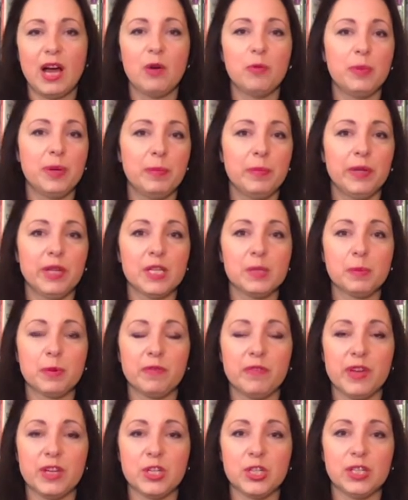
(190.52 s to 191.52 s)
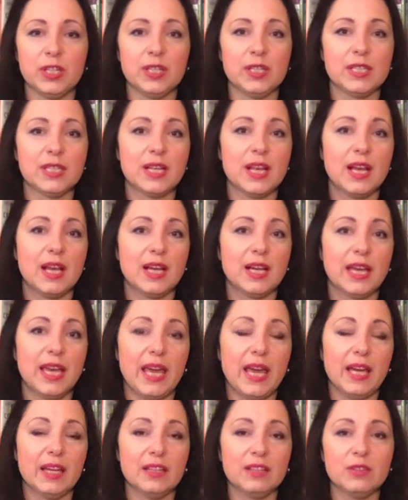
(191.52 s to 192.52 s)
how people as professionals
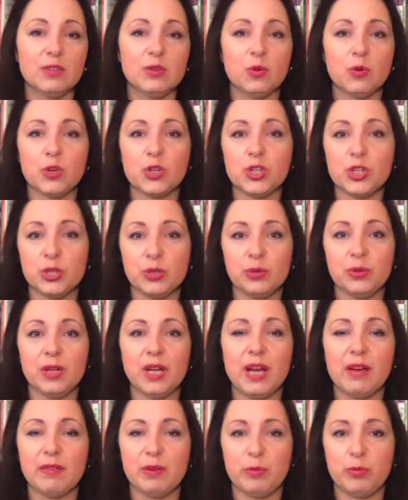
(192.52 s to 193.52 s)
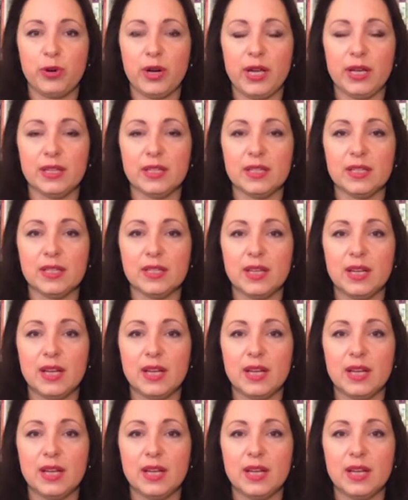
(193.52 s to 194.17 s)
can or should have a brand.